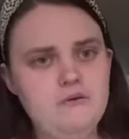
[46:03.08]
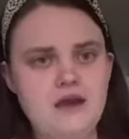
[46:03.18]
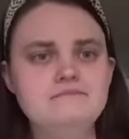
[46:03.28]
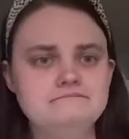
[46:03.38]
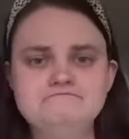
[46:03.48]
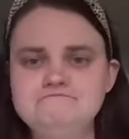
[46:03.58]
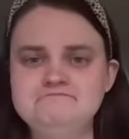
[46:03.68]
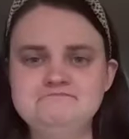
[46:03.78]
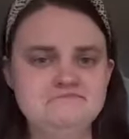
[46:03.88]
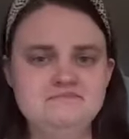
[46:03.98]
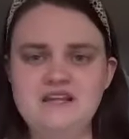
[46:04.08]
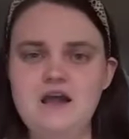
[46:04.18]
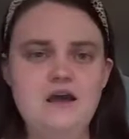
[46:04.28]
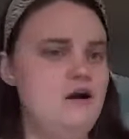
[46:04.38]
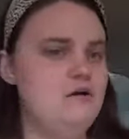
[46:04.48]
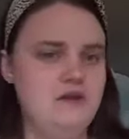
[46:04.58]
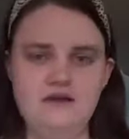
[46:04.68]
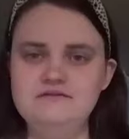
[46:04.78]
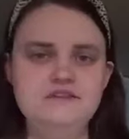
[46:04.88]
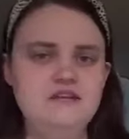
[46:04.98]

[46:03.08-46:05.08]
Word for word: Oh yeah. Oh yeah.